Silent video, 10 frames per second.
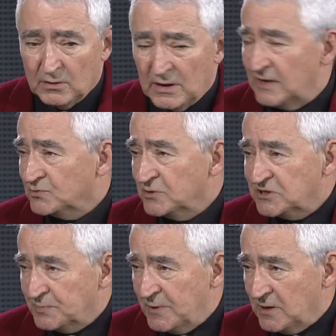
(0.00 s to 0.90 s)
as we
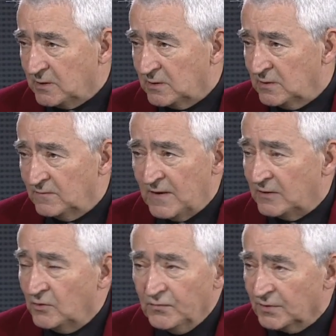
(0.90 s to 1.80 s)
speak in
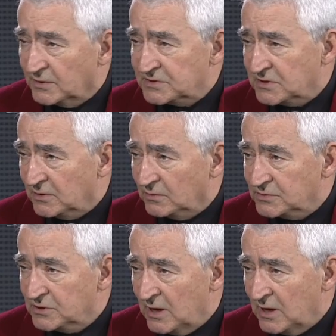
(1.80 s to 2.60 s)
Vancouver casinos.